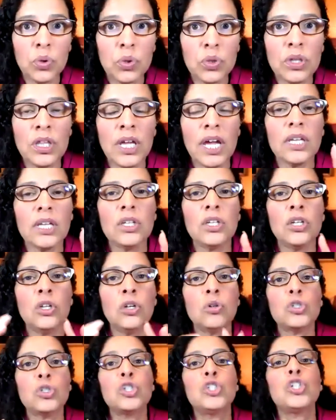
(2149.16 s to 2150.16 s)
that
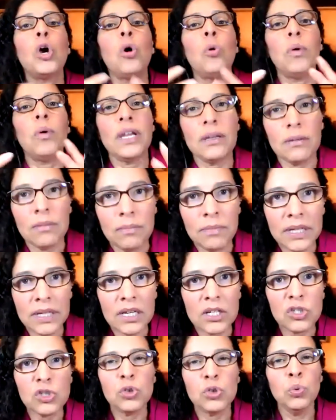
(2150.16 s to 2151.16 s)
you're showing
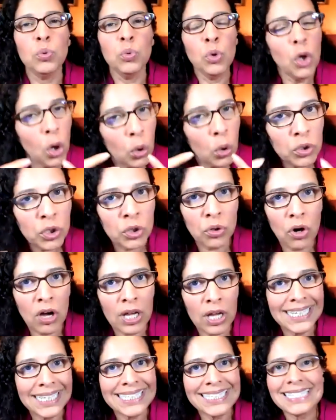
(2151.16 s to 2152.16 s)
because you know your
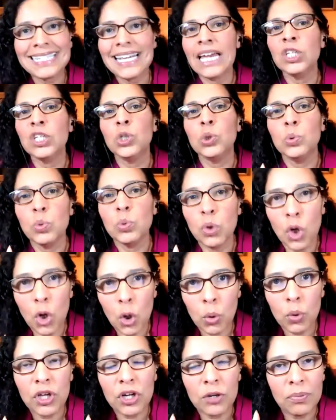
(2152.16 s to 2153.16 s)
audience and you
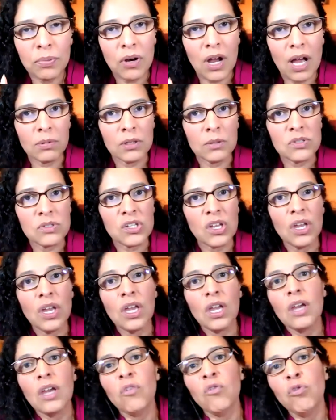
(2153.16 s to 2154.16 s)
know their problems.
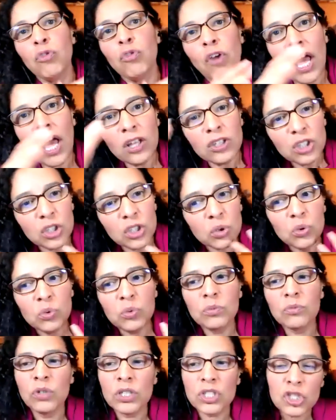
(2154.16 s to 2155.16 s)
Value,
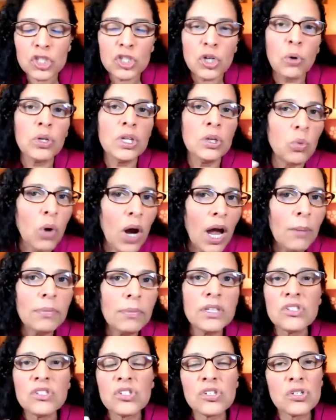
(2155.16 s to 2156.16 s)
which Tony
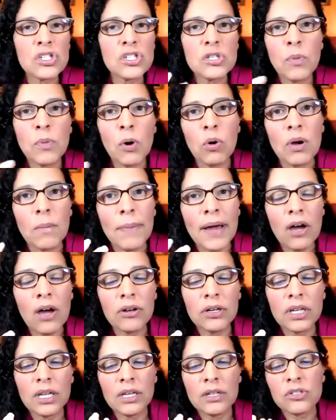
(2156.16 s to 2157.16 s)
Robbins spoke
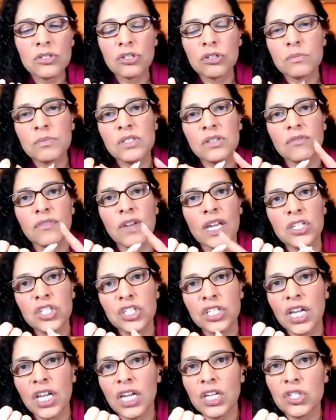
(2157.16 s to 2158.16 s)
about in terms of
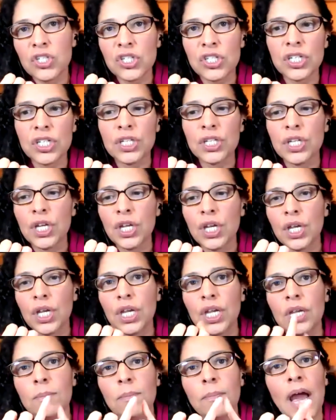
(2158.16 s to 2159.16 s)
education,
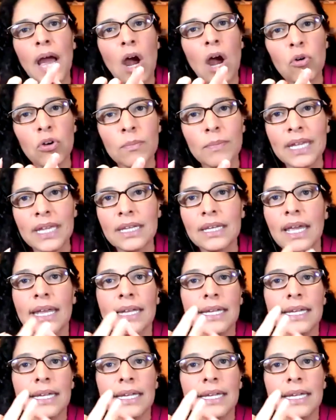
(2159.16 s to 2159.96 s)
empowerment, and